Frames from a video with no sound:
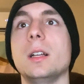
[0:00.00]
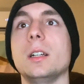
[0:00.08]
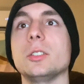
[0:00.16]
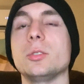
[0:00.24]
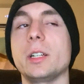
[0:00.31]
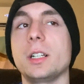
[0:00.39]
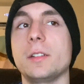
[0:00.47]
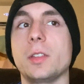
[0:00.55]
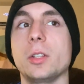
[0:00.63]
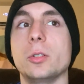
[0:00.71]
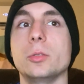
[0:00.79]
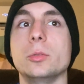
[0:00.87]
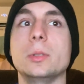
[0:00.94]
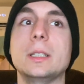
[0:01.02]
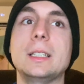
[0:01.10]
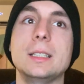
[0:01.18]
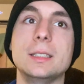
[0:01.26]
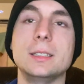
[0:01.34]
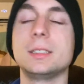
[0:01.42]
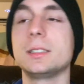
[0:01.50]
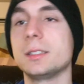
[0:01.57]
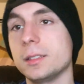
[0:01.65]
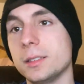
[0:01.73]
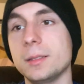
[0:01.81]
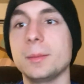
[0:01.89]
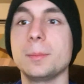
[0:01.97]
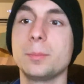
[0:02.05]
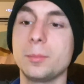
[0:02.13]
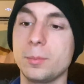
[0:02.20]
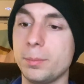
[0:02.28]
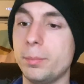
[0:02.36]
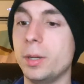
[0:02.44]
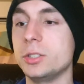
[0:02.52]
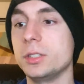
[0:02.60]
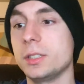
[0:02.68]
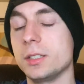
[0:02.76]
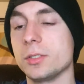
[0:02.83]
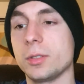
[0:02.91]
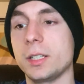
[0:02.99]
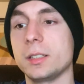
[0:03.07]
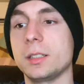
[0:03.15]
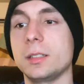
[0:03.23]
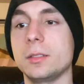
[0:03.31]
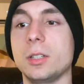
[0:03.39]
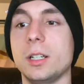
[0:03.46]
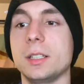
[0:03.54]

Trade-off, though, is budget constraints and